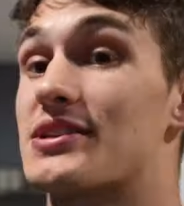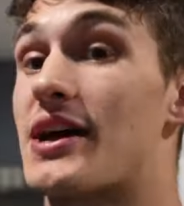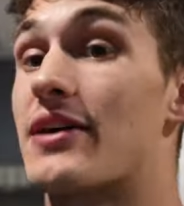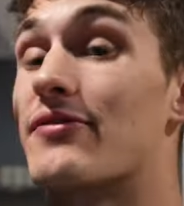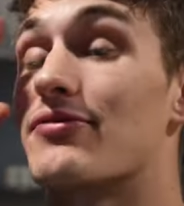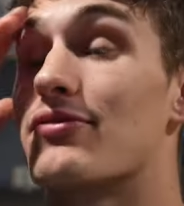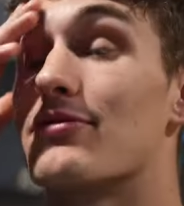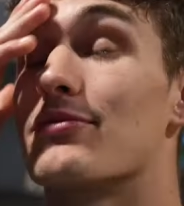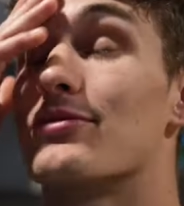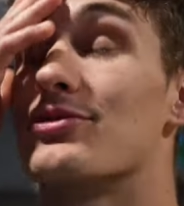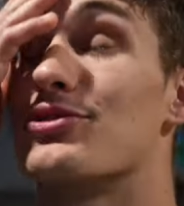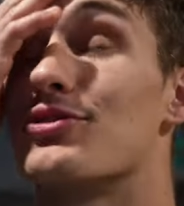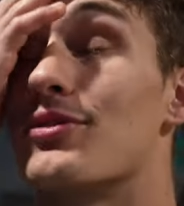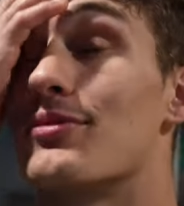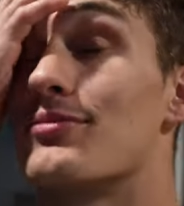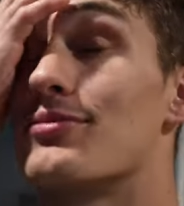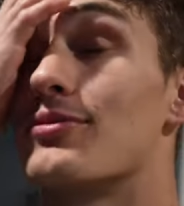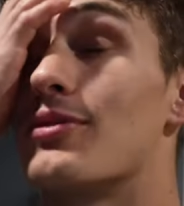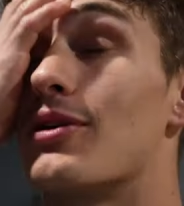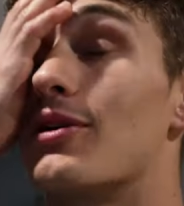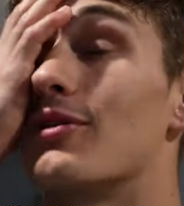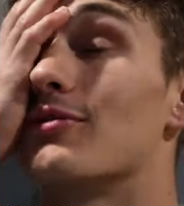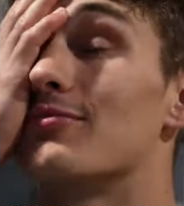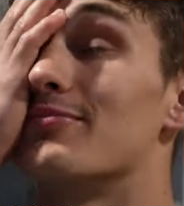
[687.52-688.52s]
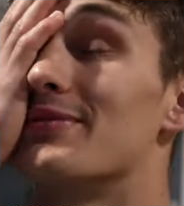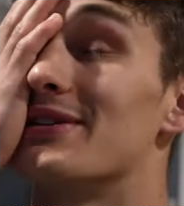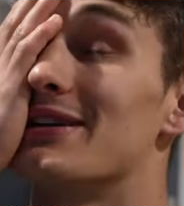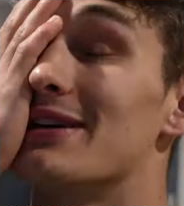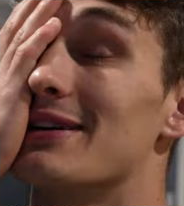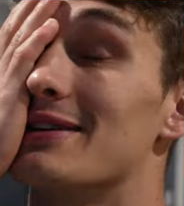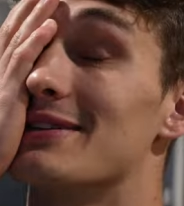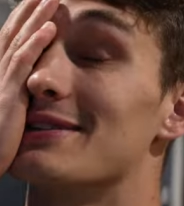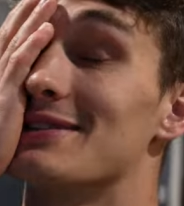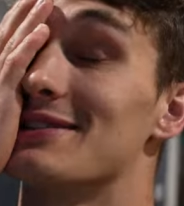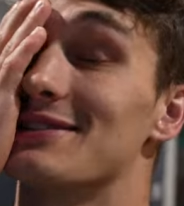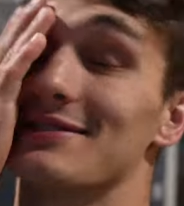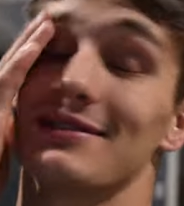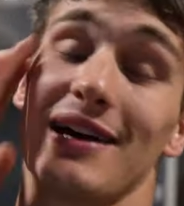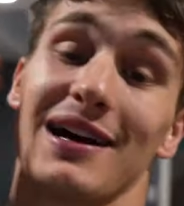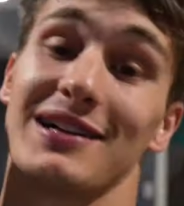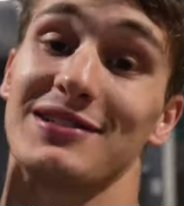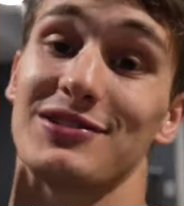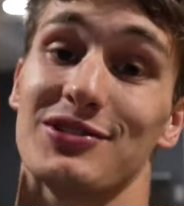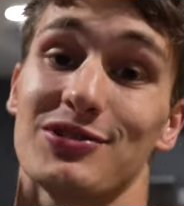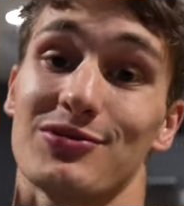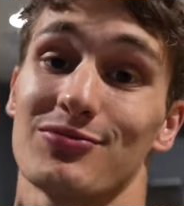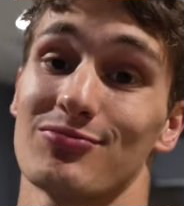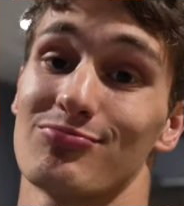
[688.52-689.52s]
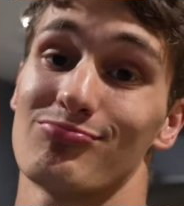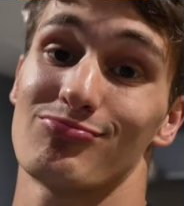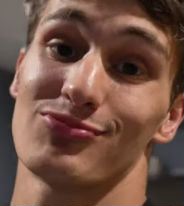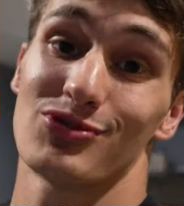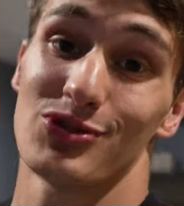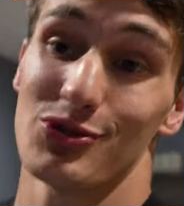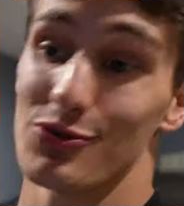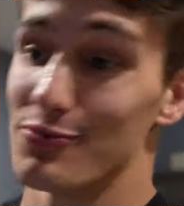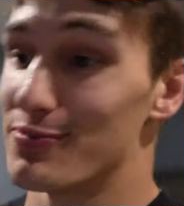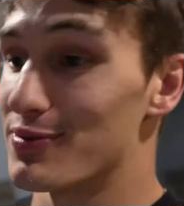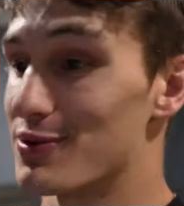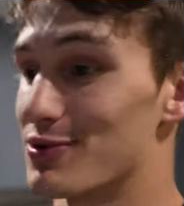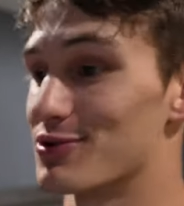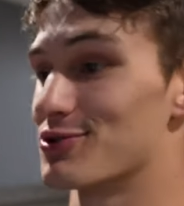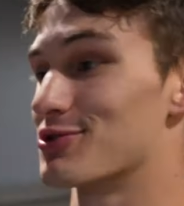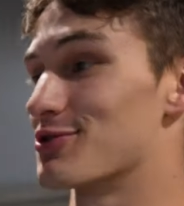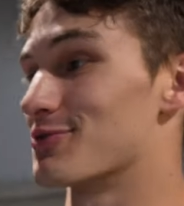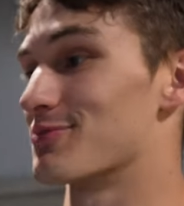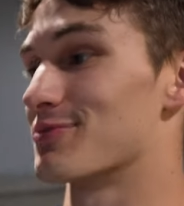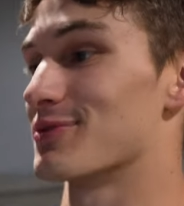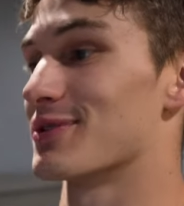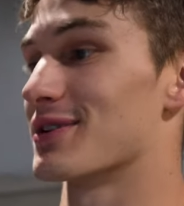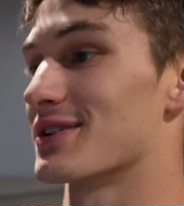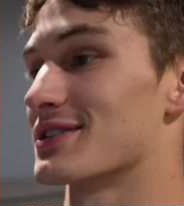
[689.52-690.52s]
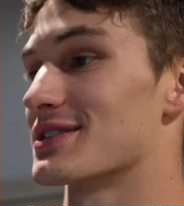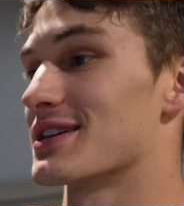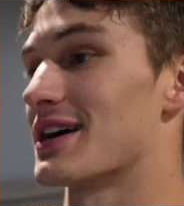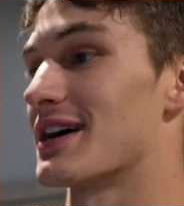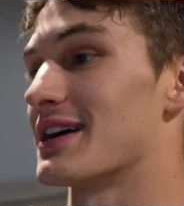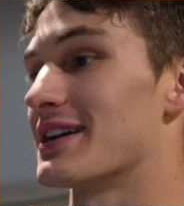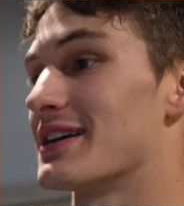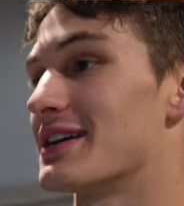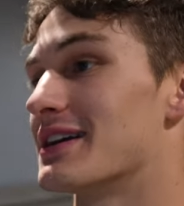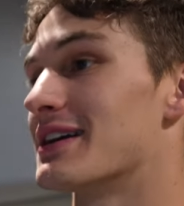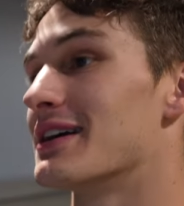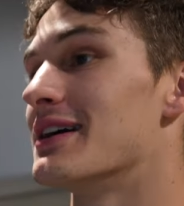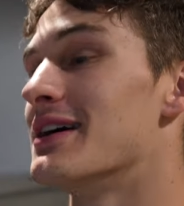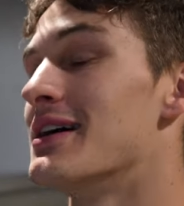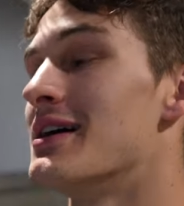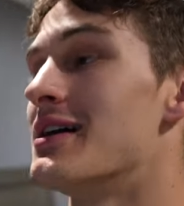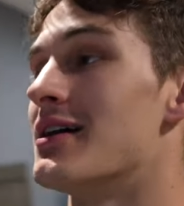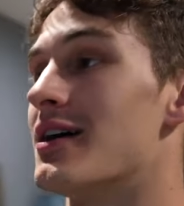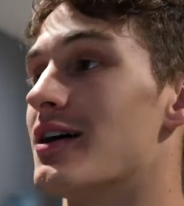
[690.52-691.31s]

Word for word: Aside from the trip tomorrow, because that's super, super exciting,